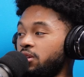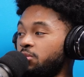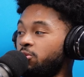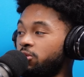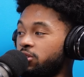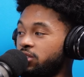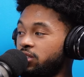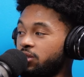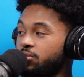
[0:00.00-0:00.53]
number
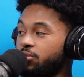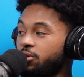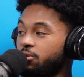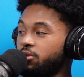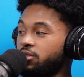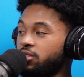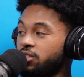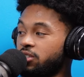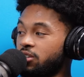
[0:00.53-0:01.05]
one seed, bro.
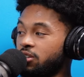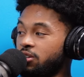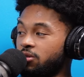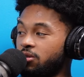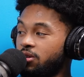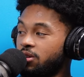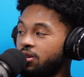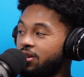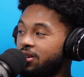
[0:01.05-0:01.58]
We six and
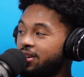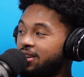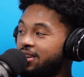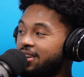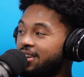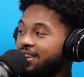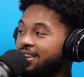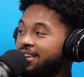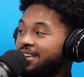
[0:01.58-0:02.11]
oh.
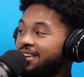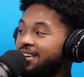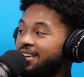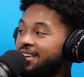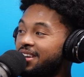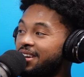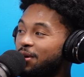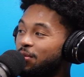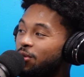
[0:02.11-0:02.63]

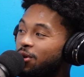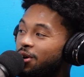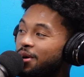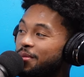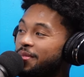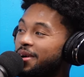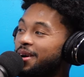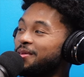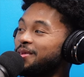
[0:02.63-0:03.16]
Come
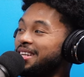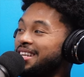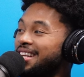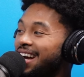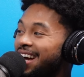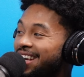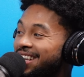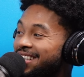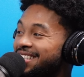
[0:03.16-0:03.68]
on, bro. We
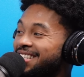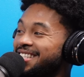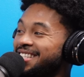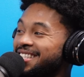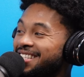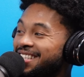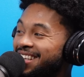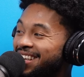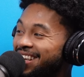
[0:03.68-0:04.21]

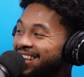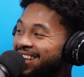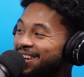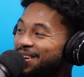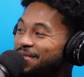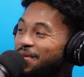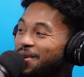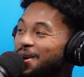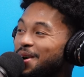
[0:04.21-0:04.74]
nice.
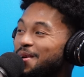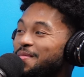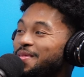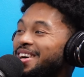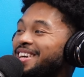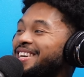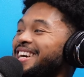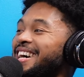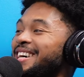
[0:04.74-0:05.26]
Come on,
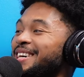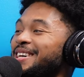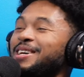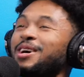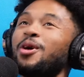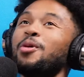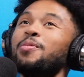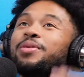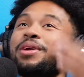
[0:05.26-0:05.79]
bro. You got
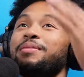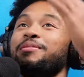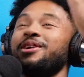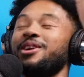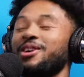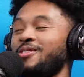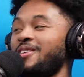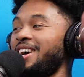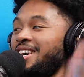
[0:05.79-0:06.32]
to open up
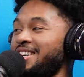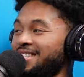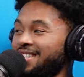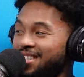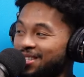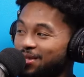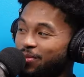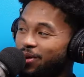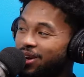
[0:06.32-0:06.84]
your horizons,